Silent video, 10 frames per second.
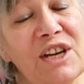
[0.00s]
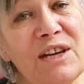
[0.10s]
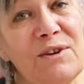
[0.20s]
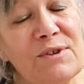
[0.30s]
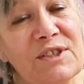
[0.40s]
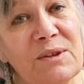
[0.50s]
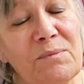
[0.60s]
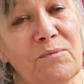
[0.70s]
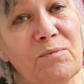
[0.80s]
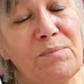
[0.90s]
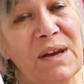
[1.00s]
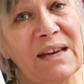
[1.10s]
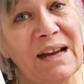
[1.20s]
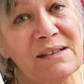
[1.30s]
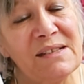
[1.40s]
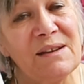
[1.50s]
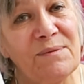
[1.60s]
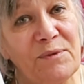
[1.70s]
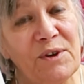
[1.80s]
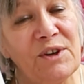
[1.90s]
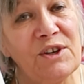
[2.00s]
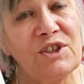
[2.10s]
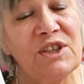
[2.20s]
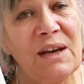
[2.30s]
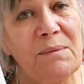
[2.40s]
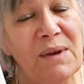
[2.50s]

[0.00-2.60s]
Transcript: he used to make antique furniture,